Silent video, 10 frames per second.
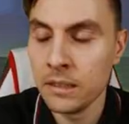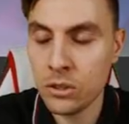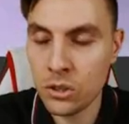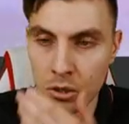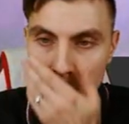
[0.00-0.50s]

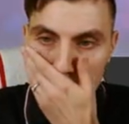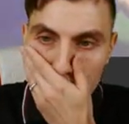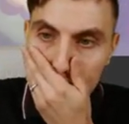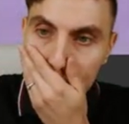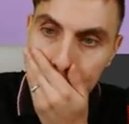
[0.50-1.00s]
to
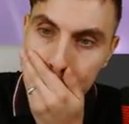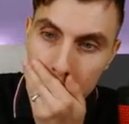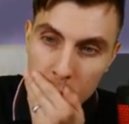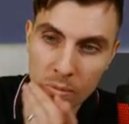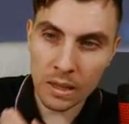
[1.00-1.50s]

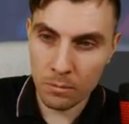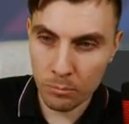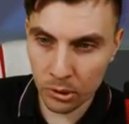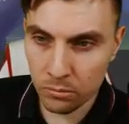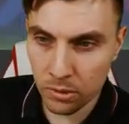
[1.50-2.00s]

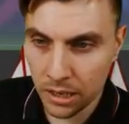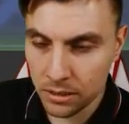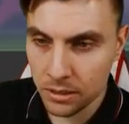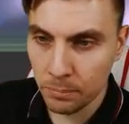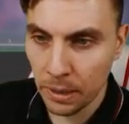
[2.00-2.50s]
pull the rain
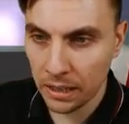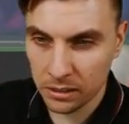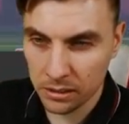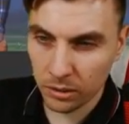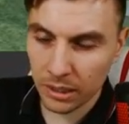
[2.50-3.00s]
into the back.
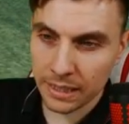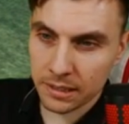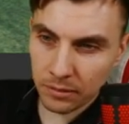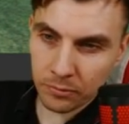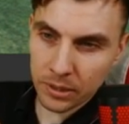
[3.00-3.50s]
So at
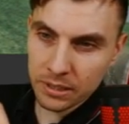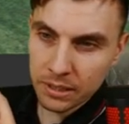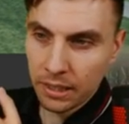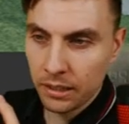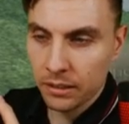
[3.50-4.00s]
least if we
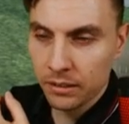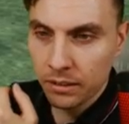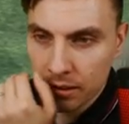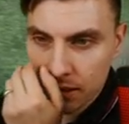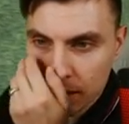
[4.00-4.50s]
see
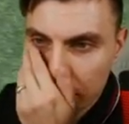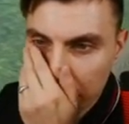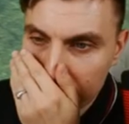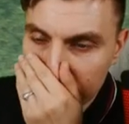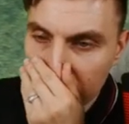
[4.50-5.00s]
the
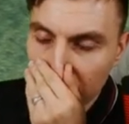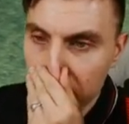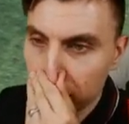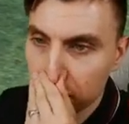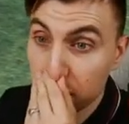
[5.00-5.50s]
Cinderace set
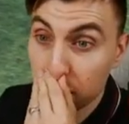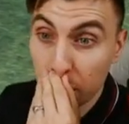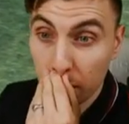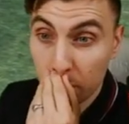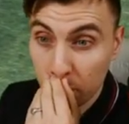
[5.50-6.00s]
the sun
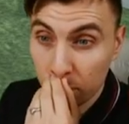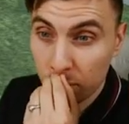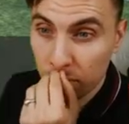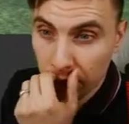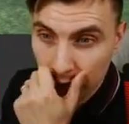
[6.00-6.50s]
up,
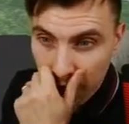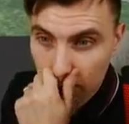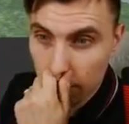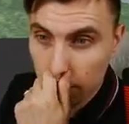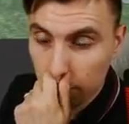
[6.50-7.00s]
then